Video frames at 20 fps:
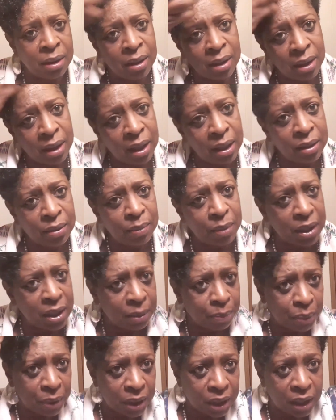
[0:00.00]
kind of
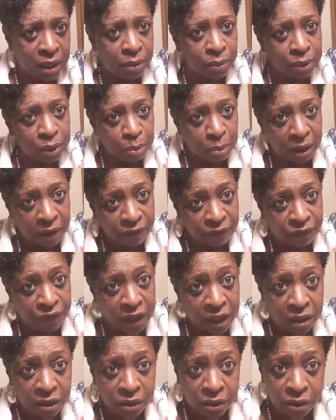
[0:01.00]
manipulate it with my
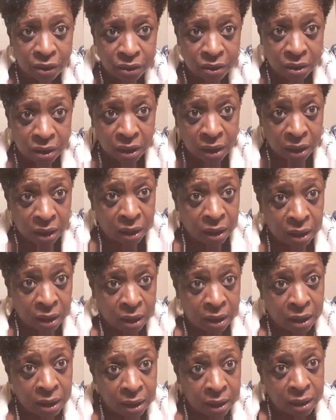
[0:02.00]
fingers,
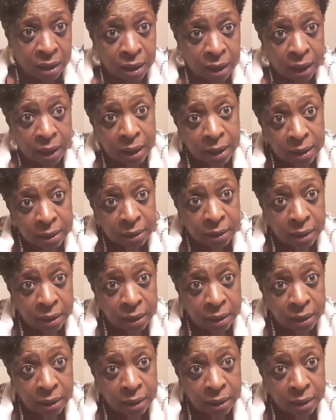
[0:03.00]
kind of